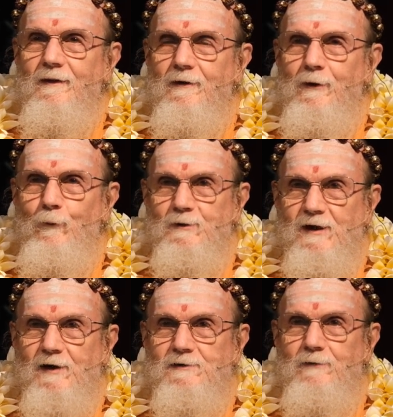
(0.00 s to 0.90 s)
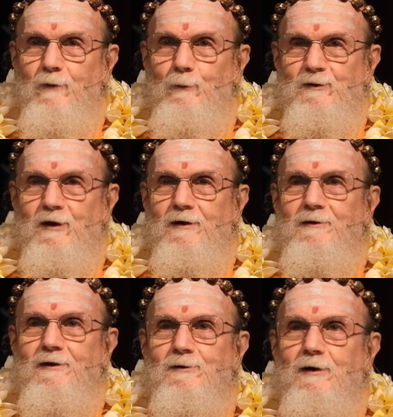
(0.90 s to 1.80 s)
He was asked if he was going to
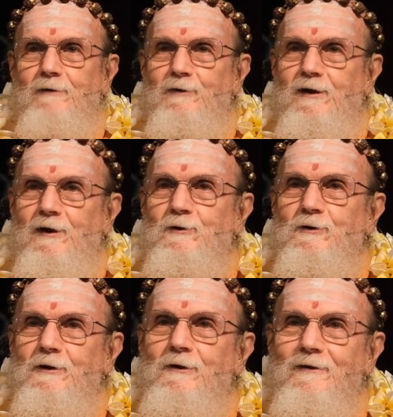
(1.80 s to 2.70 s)
teach levitation.